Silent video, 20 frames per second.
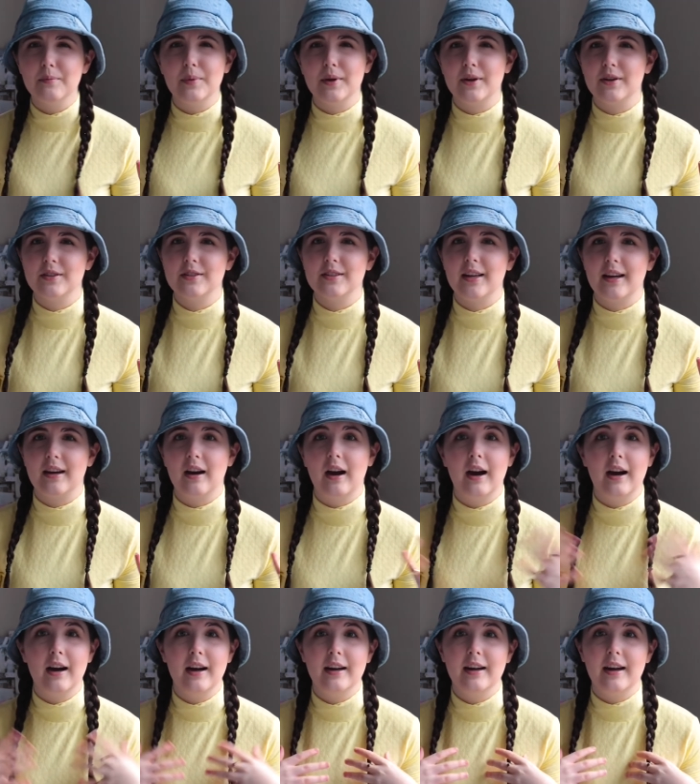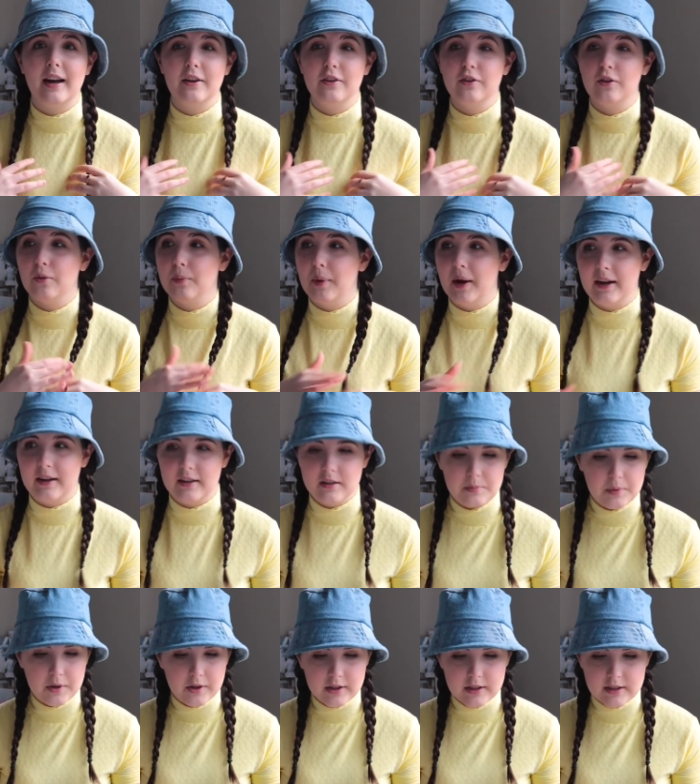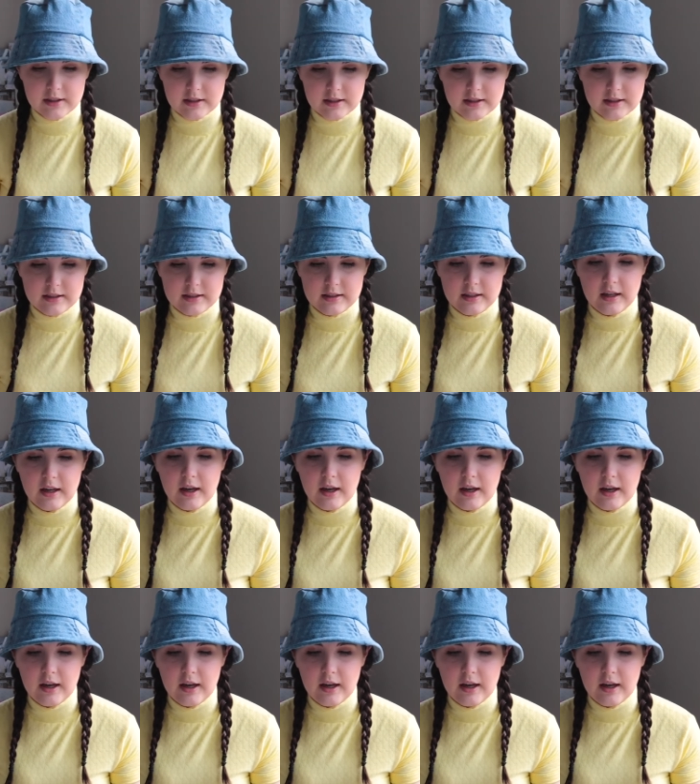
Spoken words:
Because like I had no bad experiences,